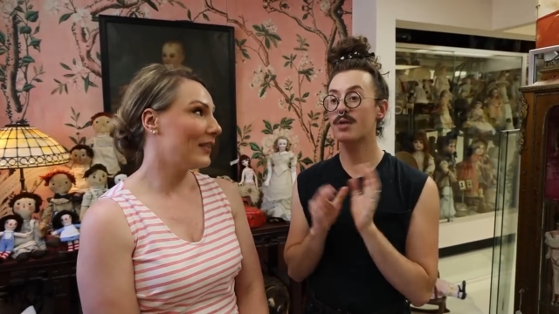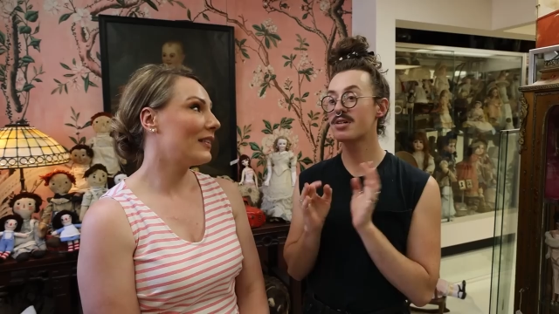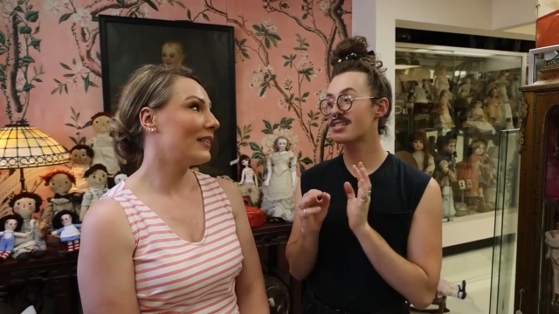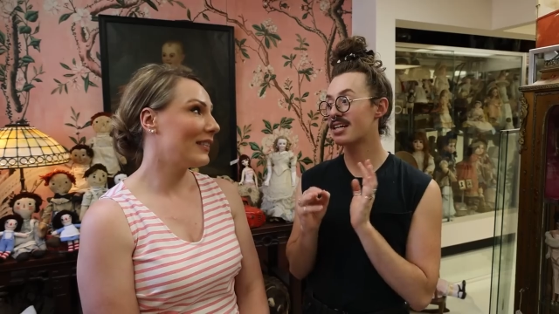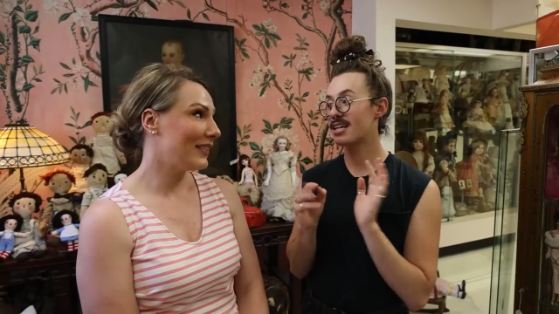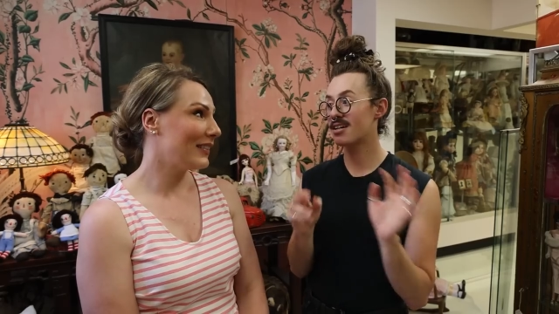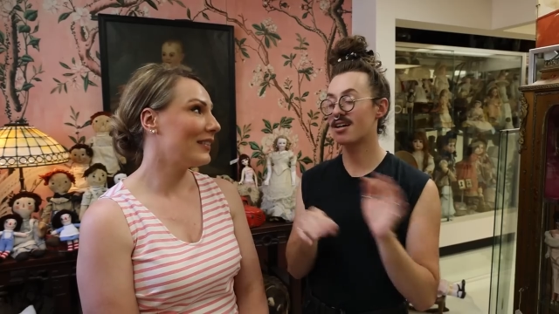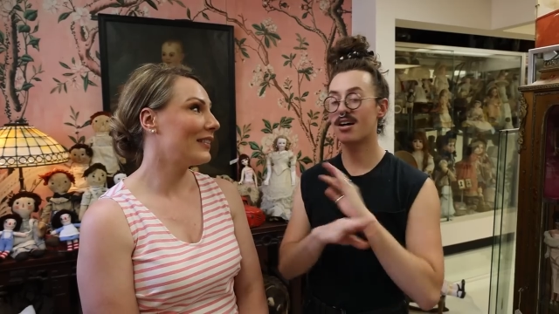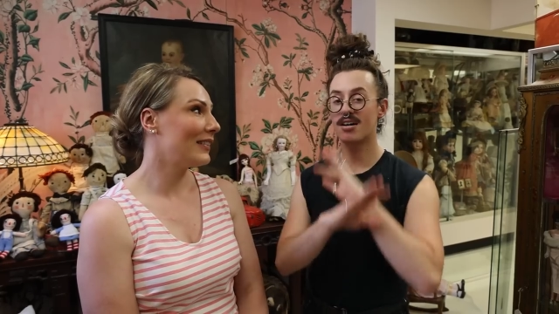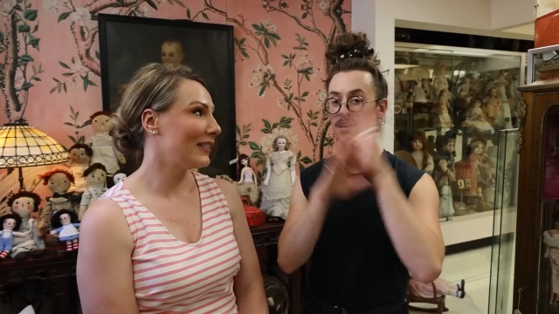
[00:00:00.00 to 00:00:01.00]
Speaker 1: I will say uh,
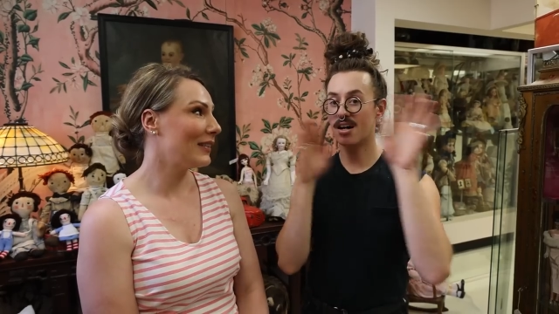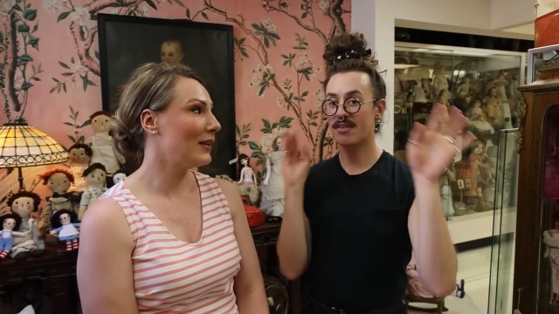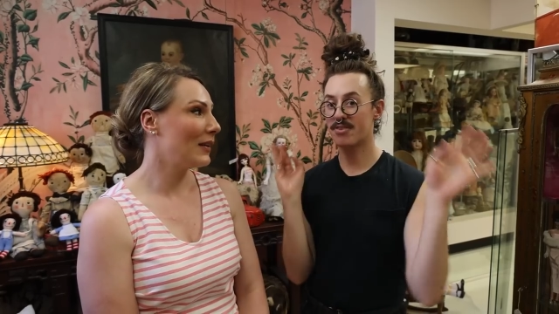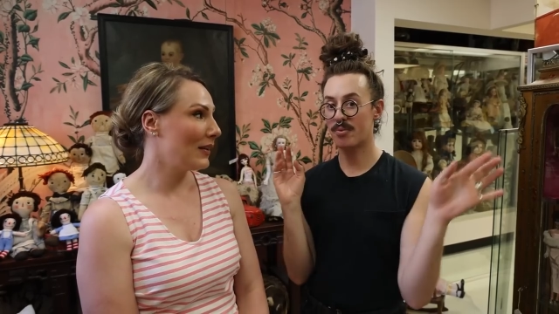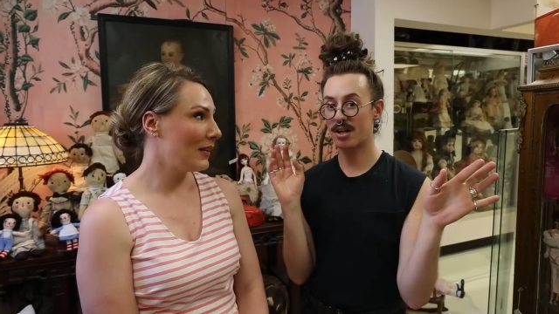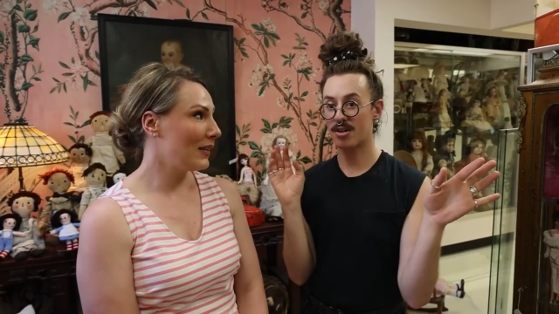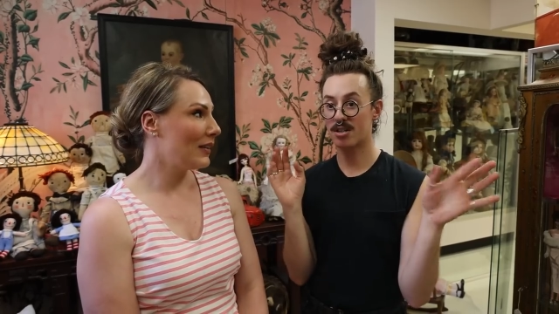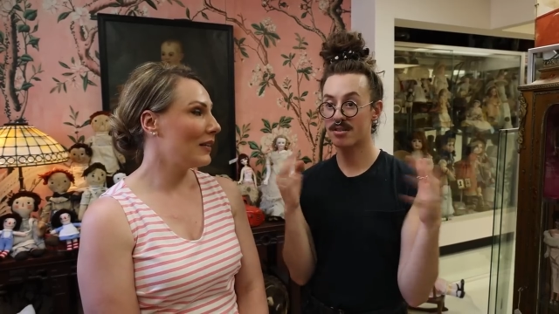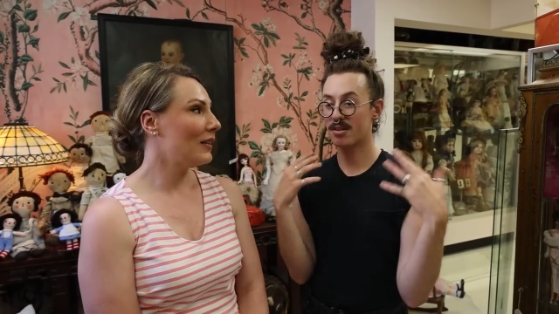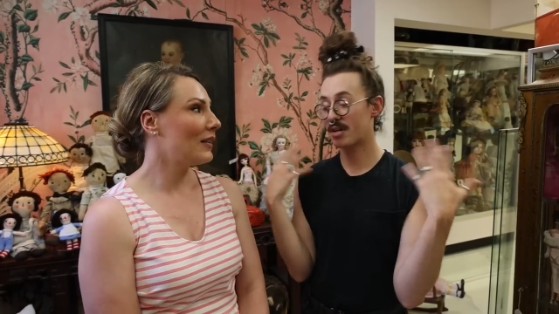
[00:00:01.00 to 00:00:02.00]
off the
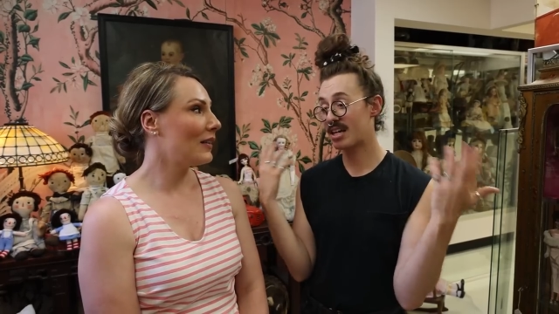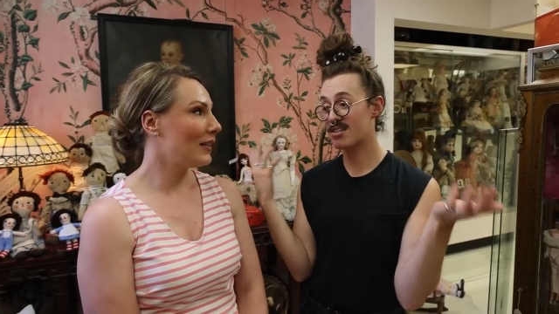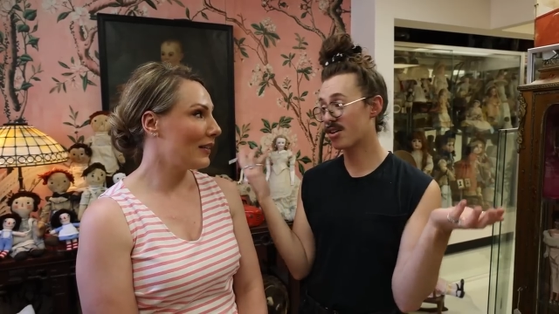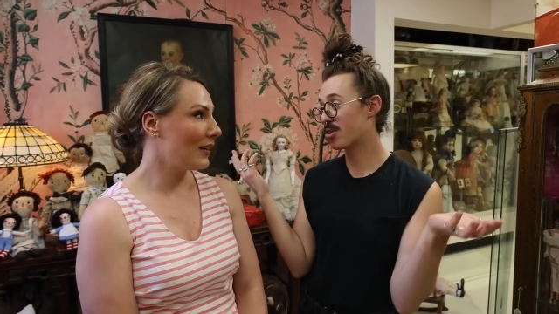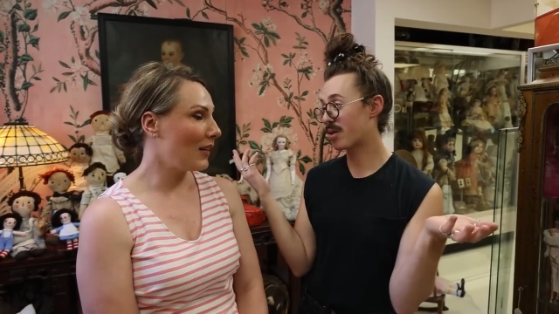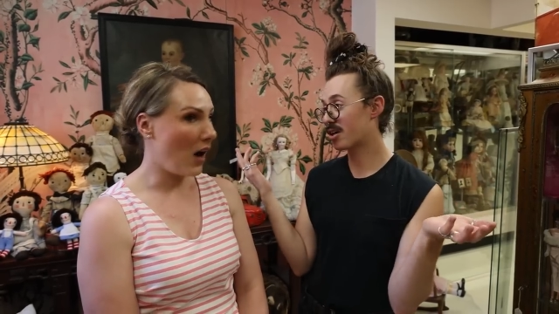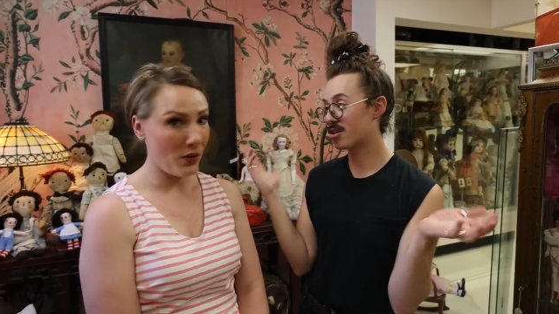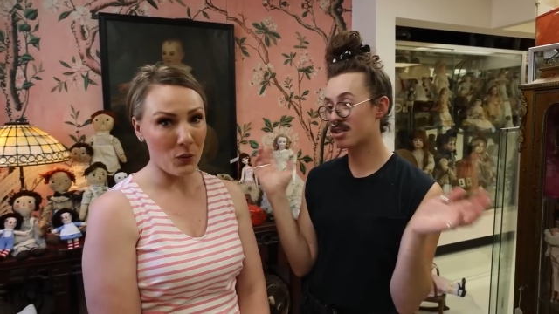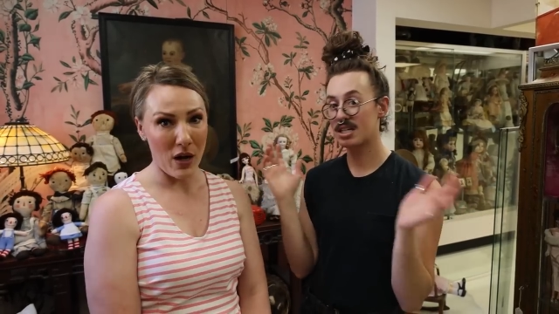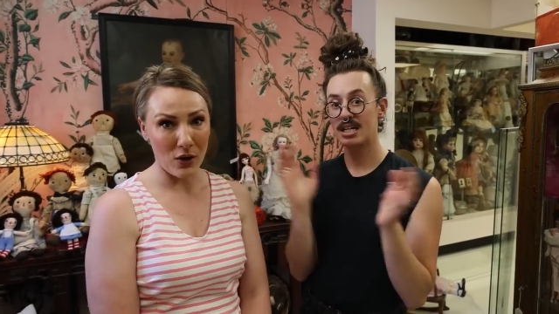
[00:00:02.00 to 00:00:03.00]
record, or oh, I guess on the record.
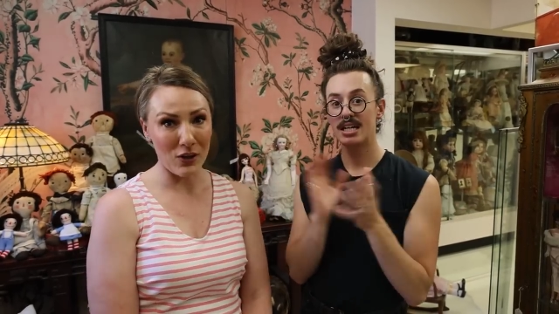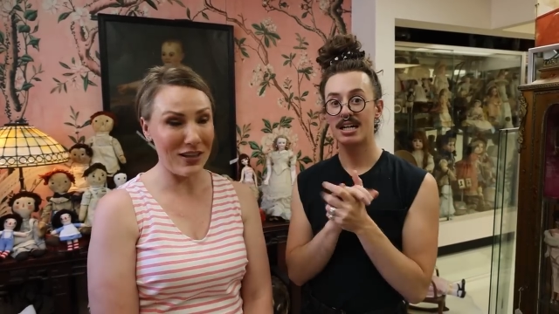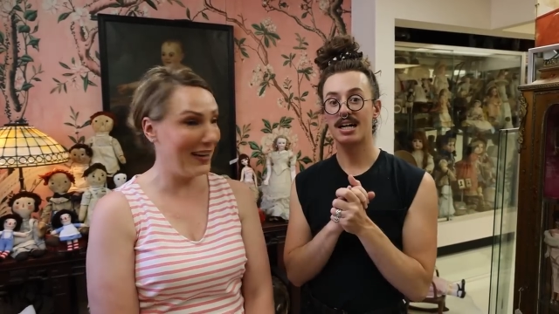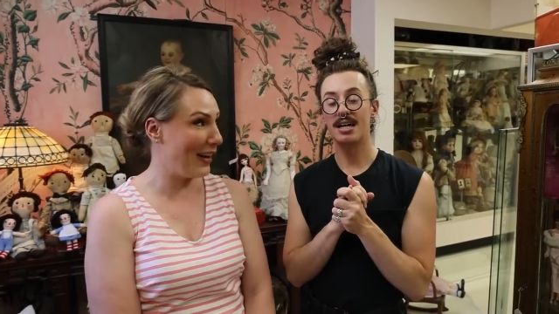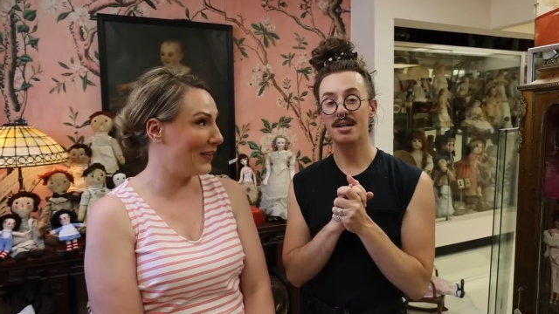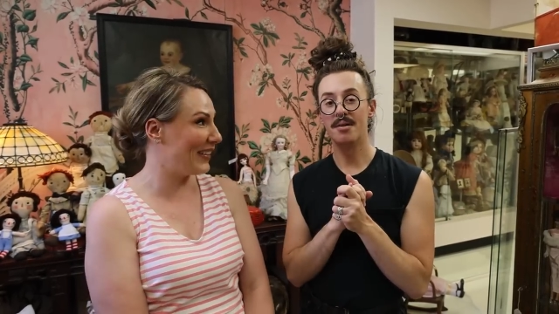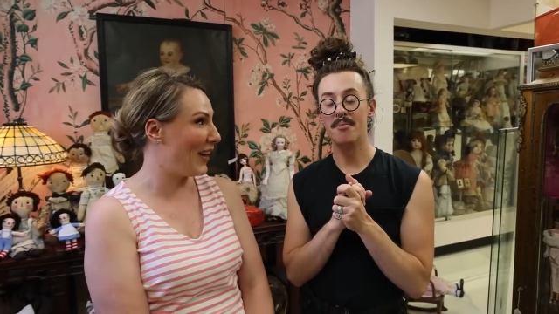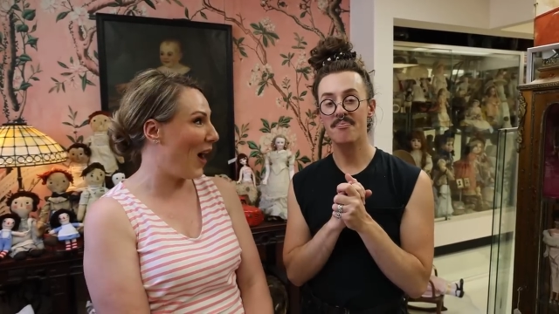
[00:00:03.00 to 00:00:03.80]
On the record, um,